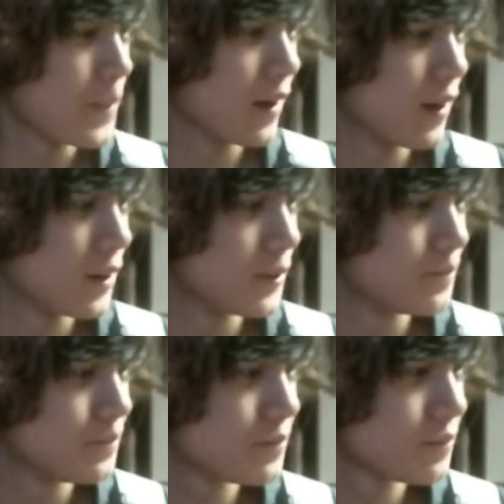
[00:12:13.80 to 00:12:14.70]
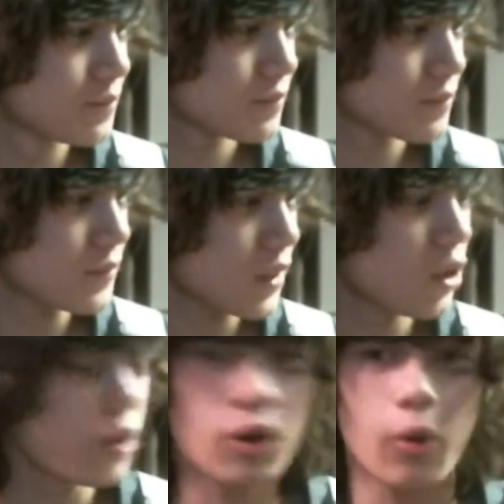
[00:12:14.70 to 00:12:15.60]
you
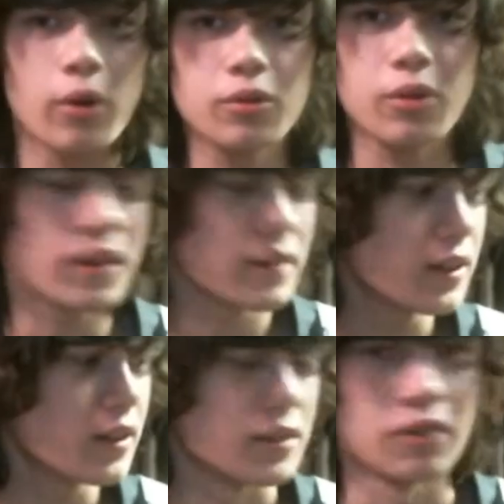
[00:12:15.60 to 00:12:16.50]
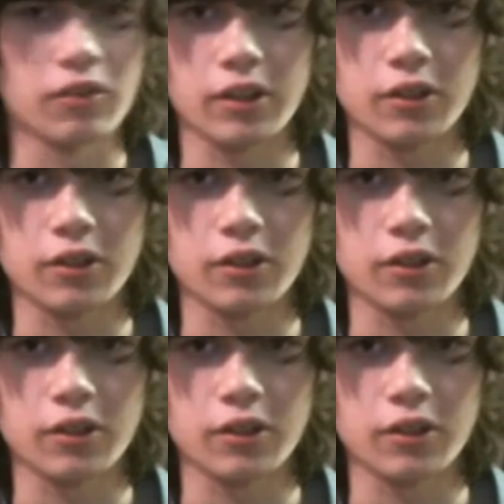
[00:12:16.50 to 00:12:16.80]
know, going through all that tedious stuff. Like, your